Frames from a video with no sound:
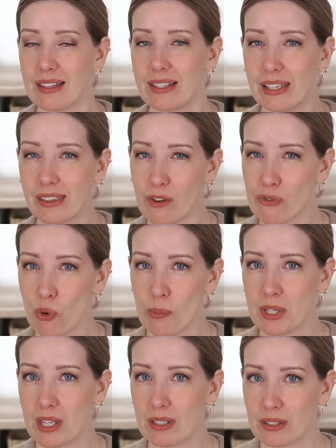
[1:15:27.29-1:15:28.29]
I like that
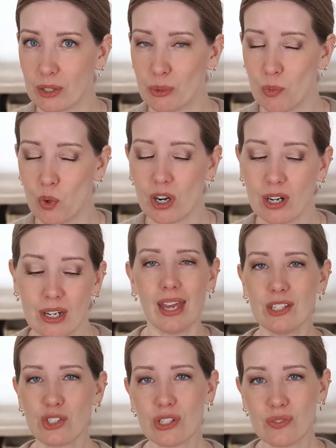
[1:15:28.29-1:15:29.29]
formula a little more.
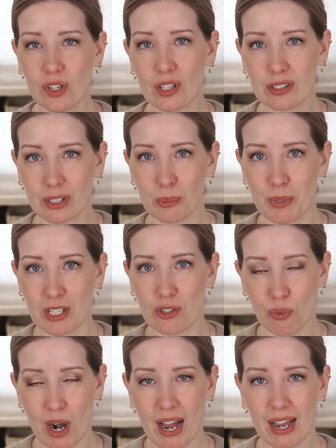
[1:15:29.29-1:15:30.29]
His just feel a little bit
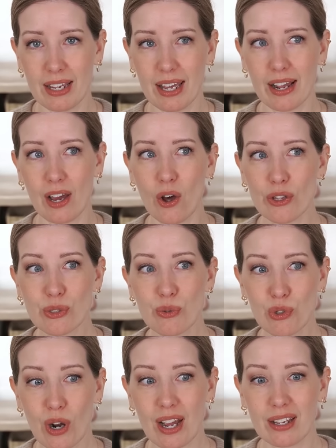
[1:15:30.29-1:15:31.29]
dry, and I also
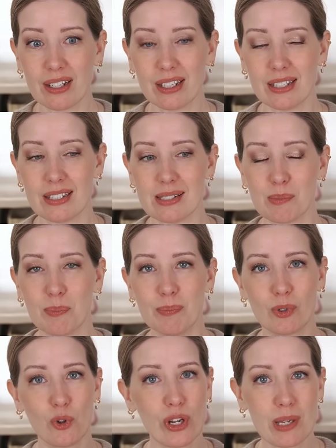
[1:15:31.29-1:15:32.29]
tried his
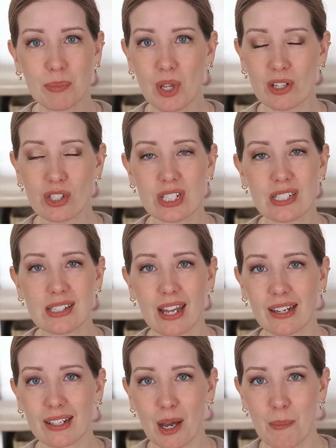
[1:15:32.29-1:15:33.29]
cream blushes
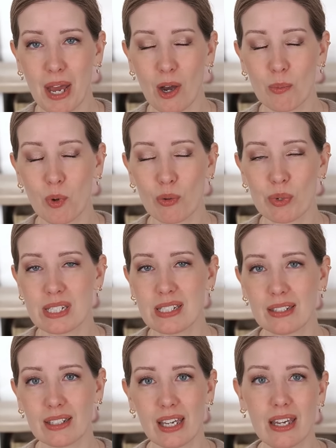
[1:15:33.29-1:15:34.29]
that had come out more
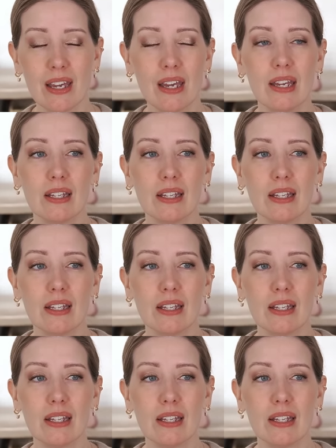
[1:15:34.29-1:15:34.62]
recently.